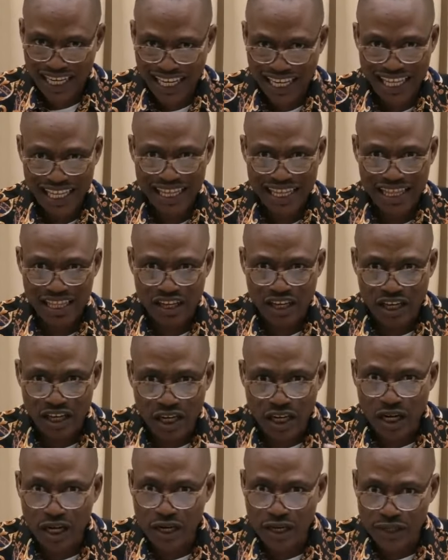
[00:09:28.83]
in
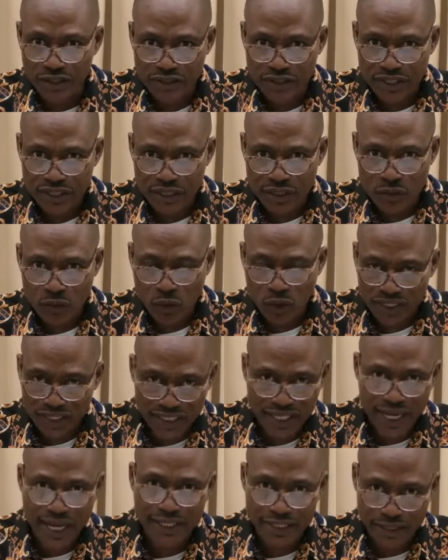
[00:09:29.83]
the earth
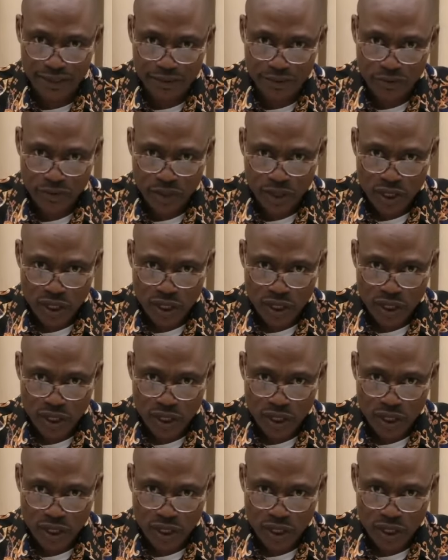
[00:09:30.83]
was Satan.